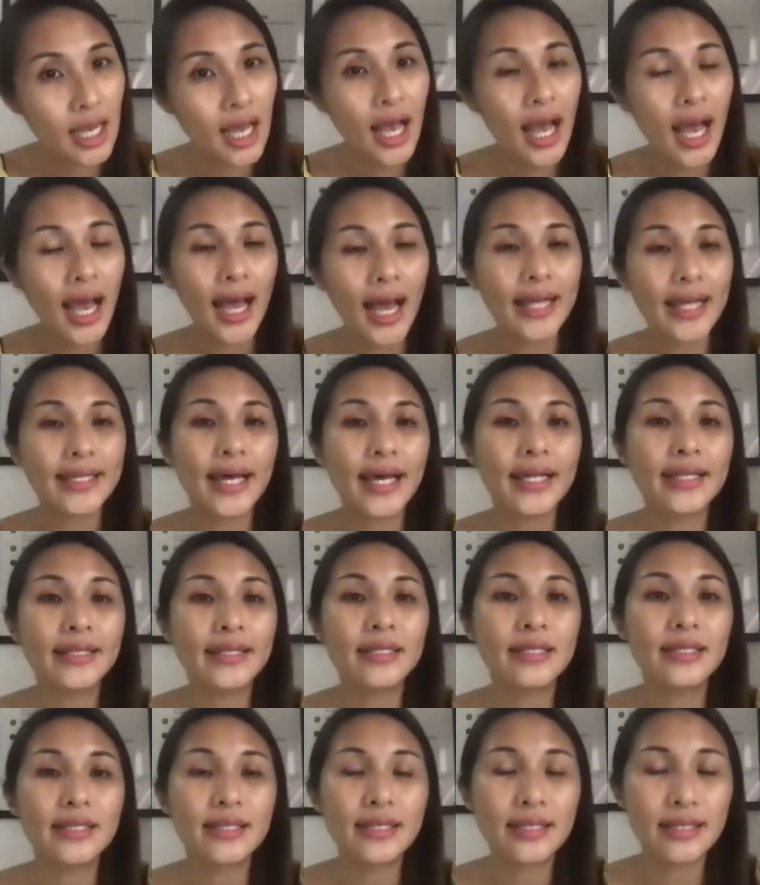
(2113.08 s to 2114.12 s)
And
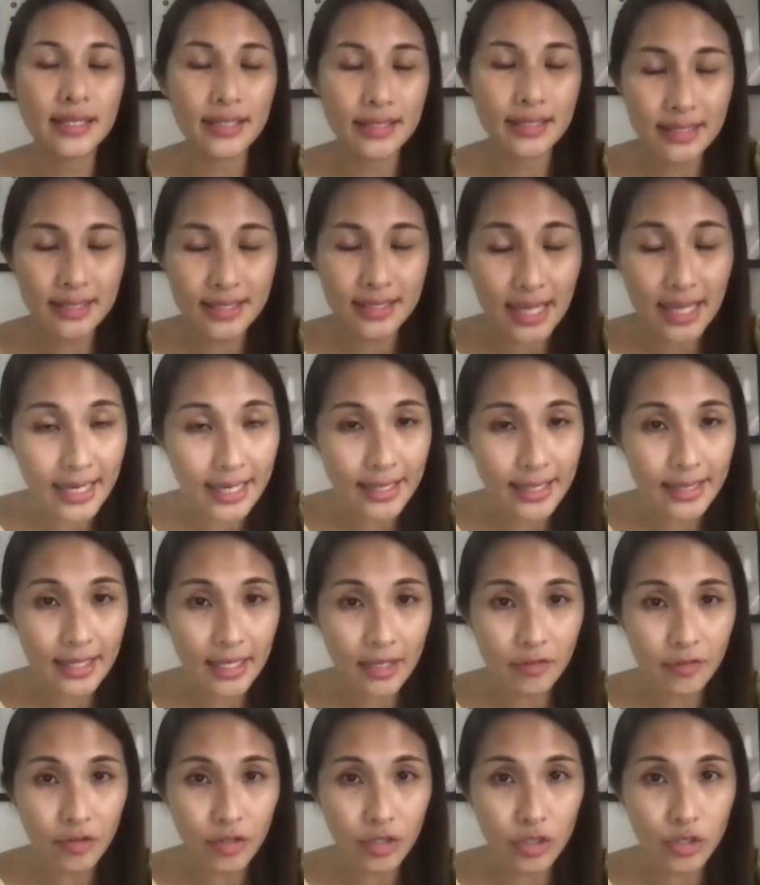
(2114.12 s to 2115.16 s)
then the second
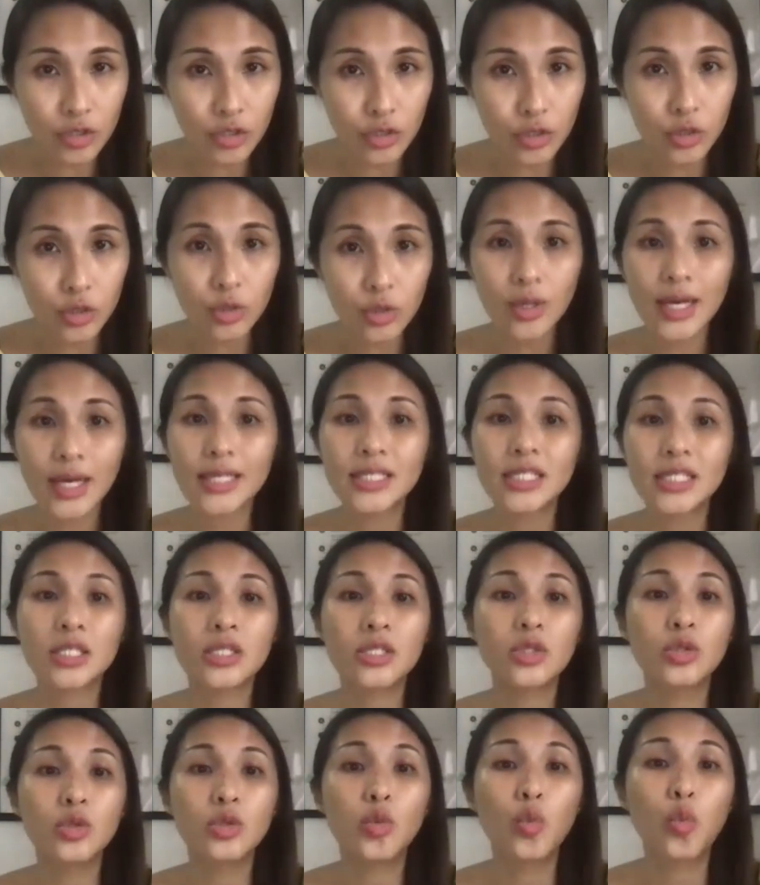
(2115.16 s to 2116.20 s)
thing for you to do is
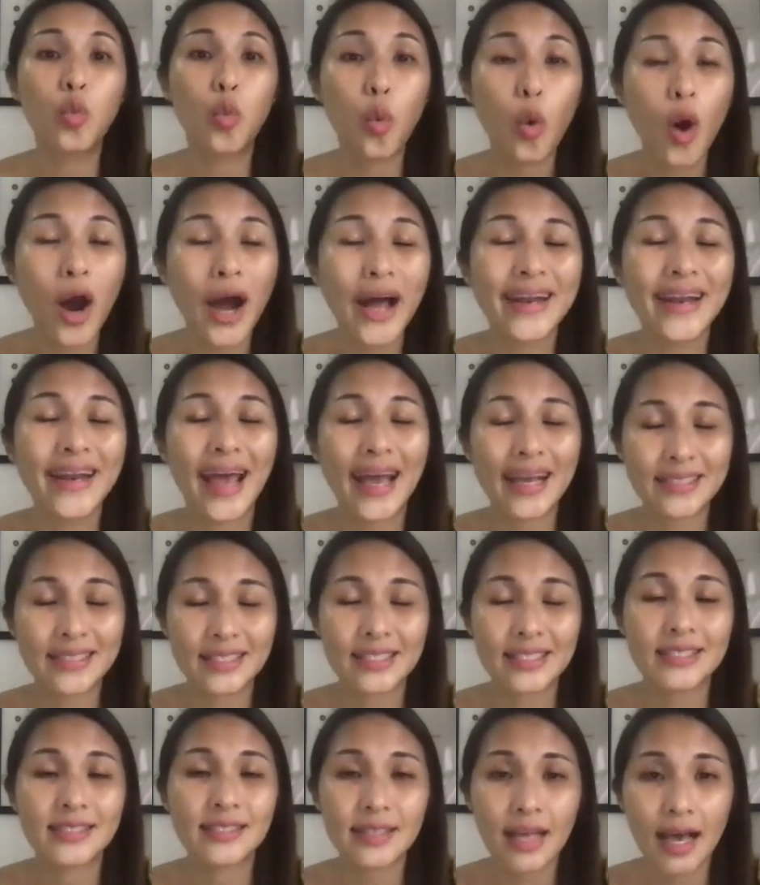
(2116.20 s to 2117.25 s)
just do one
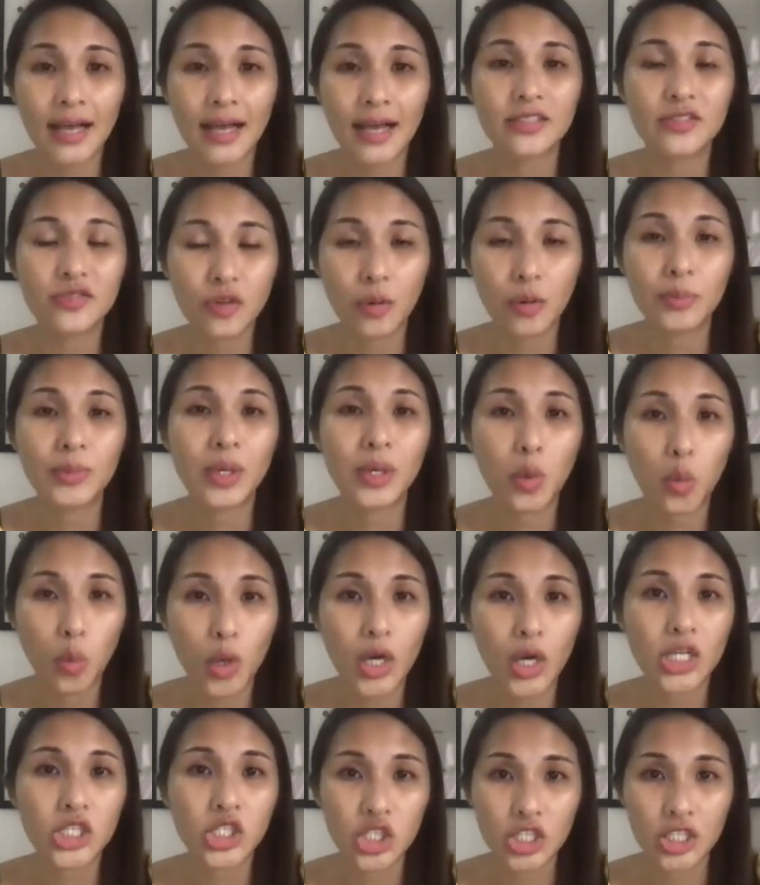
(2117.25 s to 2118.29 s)
exercise from the
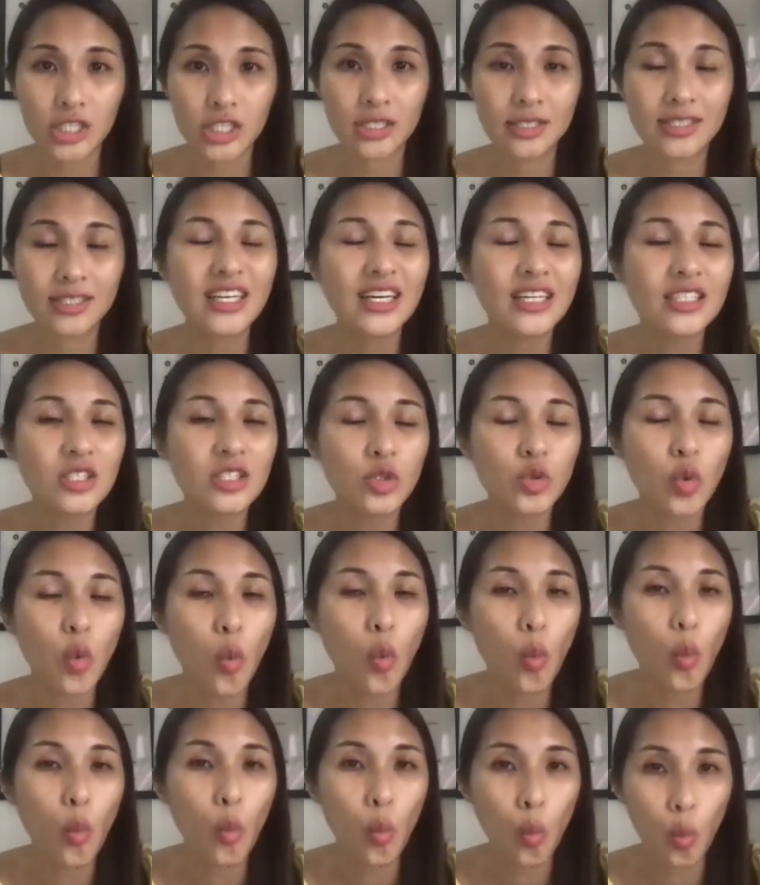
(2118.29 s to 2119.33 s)
worksheets, just
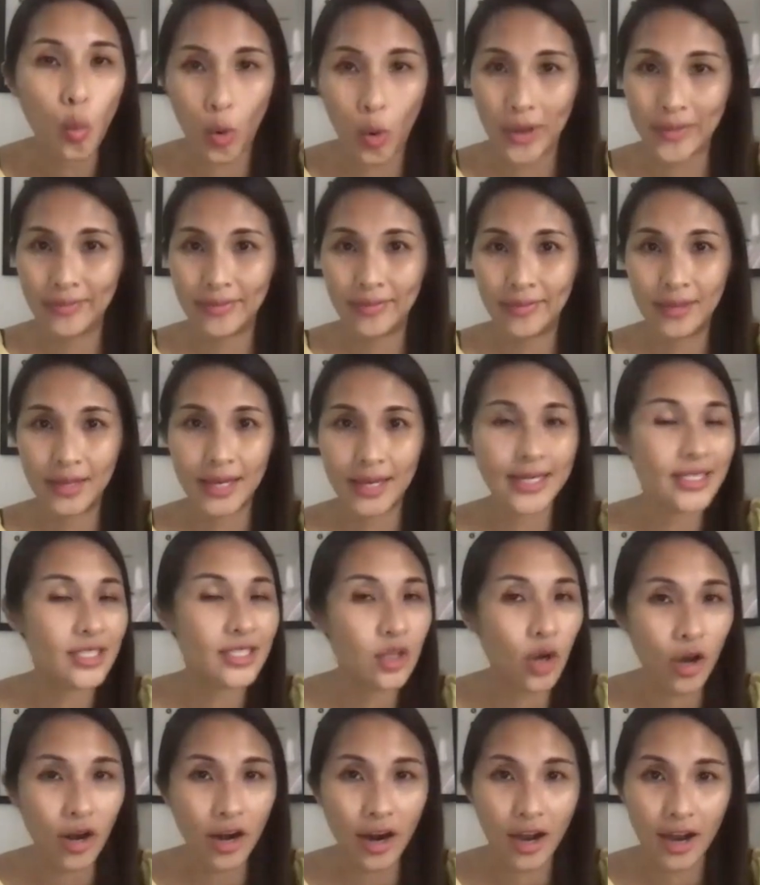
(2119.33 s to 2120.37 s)
one. It's
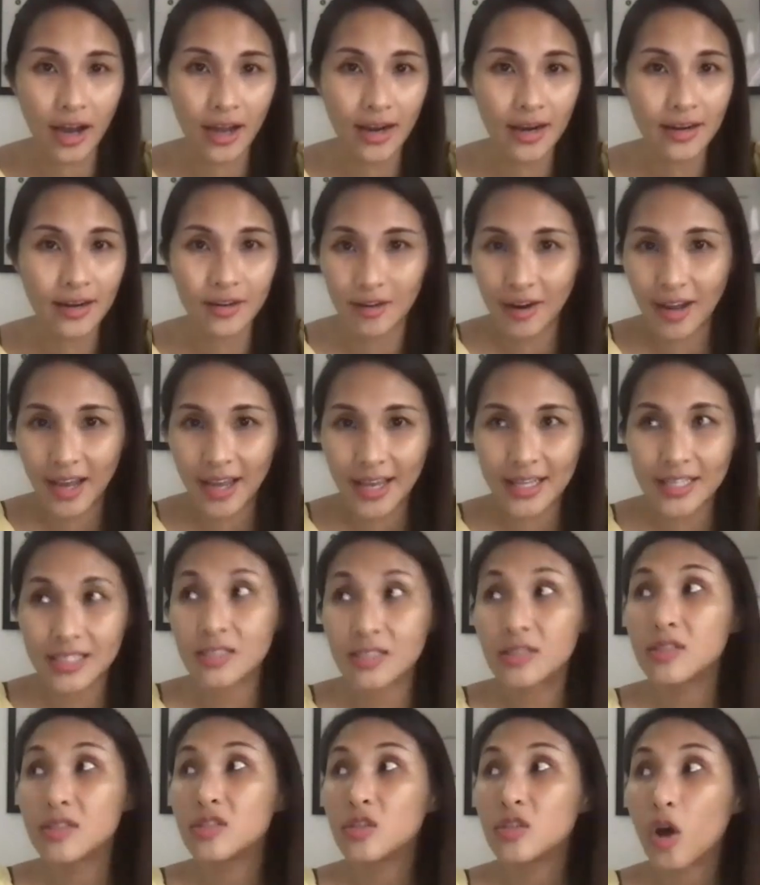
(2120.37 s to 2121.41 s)
not hard, right?
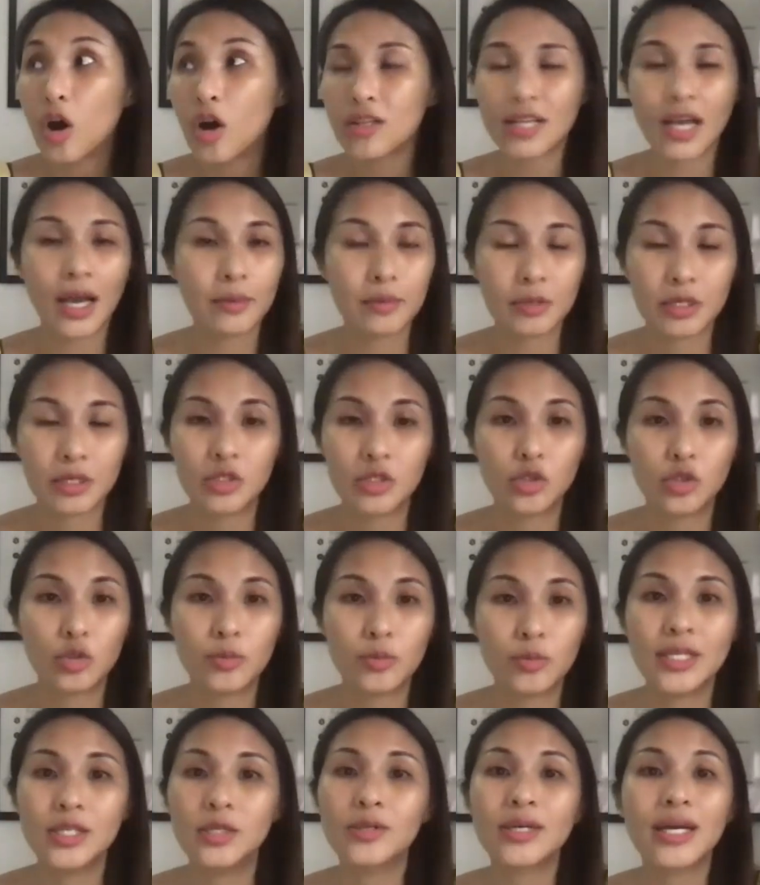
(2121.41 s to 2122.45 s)
It's not time
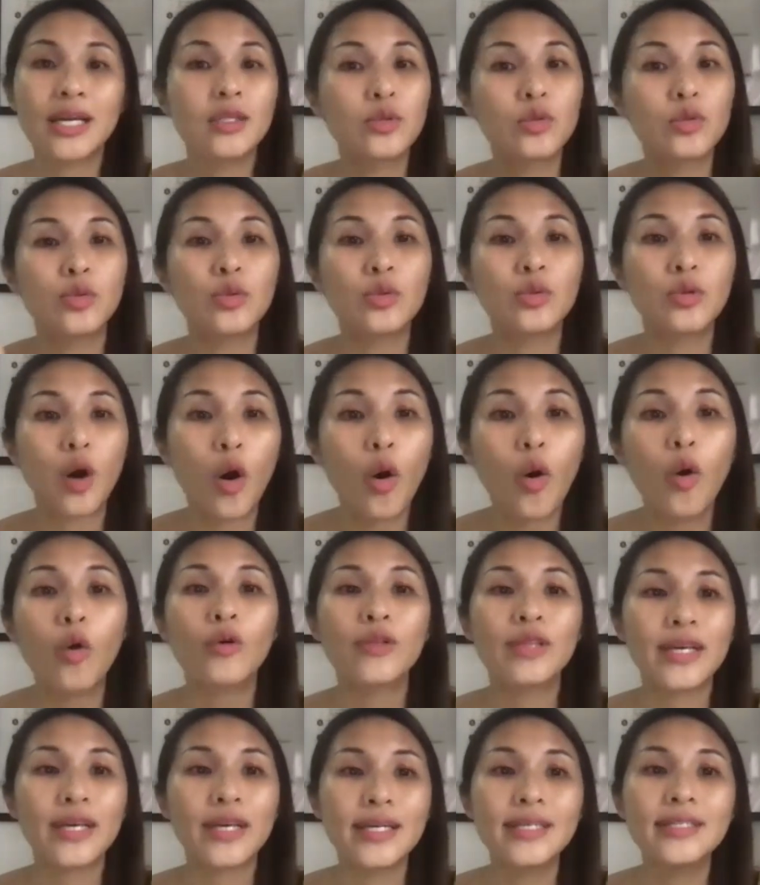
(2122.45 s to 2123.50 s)
consuming. You can do all
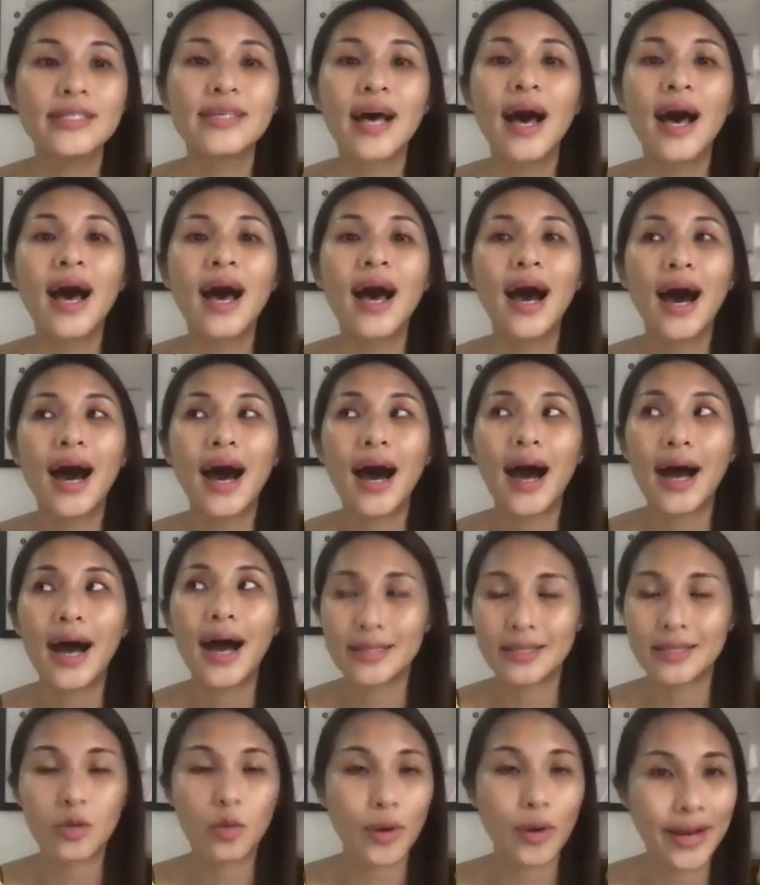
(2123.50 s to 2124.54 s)
this
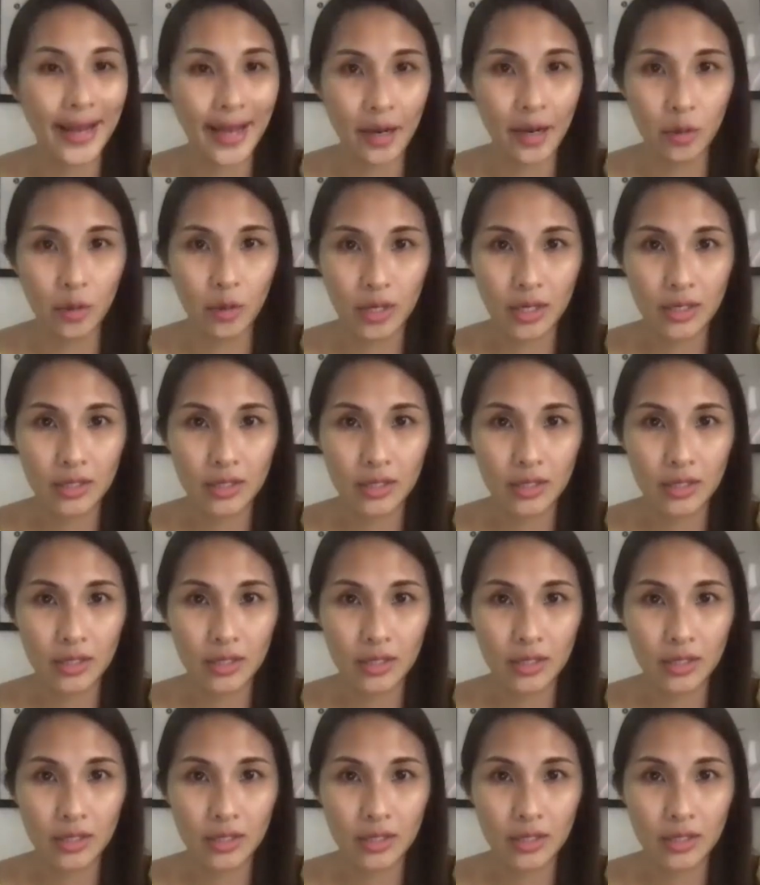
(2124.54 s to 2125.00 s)
under 1 hour,